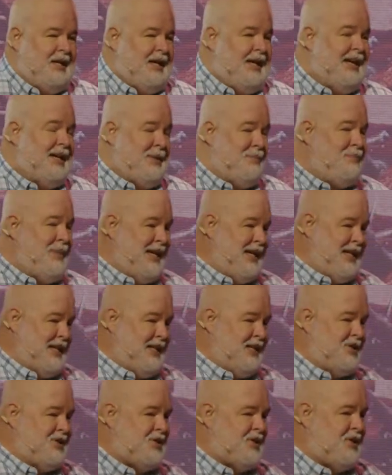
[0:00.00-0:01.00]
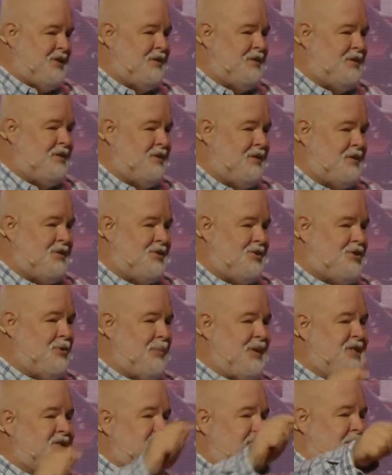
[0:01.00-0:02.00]
It means to
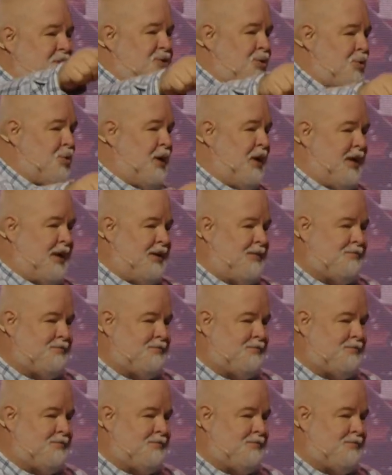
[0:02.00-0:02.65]
be sent away.